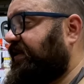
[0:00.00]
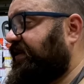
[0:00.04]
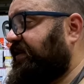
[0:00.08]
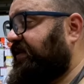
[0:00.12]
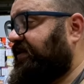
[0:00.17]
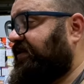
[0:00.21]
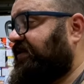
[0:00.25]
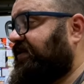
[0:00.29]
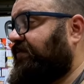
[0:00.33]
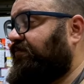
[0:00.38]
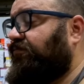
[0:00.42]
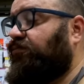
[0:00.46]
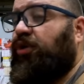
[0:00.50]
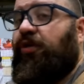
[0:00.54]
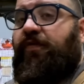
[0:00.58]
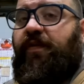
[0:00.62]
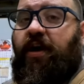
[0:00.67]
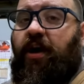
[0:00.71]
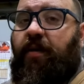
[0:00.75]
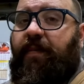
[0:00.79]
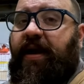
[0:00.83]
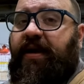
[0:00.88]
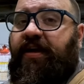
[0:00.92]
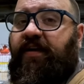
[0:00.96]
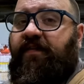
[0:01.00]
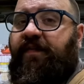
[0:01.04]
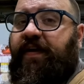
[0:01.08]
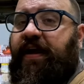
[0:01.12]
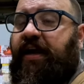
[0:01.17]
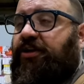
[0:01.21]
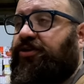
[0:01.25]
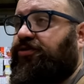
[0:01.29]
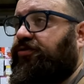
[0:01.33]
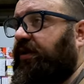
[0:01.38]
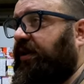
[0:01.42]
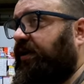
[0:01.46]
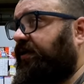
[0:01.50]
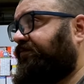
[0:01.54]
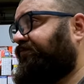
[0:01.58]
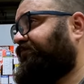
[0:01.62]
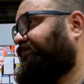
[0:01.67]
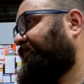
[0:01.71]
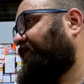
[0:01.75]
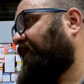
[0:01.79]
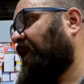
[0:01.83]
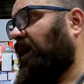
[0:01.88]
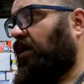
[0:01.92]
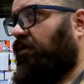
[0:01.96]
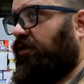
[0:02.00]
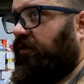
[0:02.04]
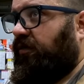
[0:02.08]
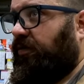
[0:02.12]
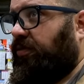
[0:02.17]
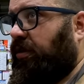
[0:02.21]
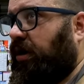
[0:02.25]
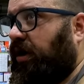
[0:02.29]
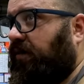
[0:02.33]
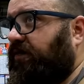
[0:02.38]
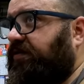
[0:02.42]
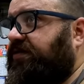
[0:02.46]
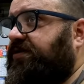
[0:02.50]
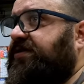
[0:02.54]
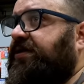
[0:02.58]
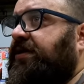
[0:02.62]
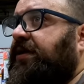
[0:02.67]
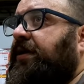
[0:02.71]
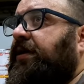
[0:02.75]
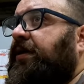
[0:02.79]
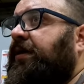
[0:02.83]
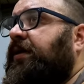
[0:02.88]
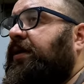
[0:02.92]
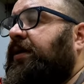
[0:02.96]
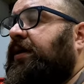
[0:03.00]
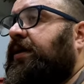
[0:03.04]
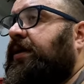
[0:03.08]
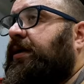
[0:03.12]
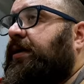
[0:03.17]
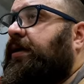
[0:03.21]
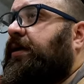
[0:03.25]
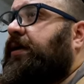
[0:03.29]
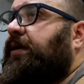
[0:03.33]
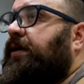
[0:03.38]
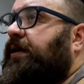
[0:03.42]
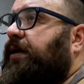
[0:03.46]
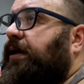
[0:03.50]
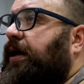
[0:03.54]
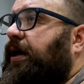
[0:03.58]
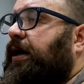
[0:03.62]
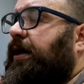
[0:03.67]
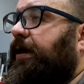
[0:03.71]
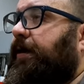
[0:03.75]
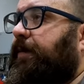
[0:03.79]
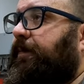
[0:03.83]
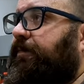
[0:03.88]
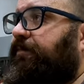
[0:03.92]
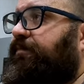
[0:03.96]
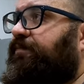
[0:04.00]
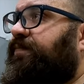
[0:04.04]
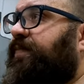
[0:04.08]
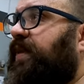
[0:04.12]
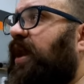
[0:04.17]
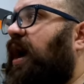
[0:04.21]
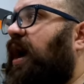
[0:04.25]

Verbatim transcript: is moving our manufacturing out of the province. Um,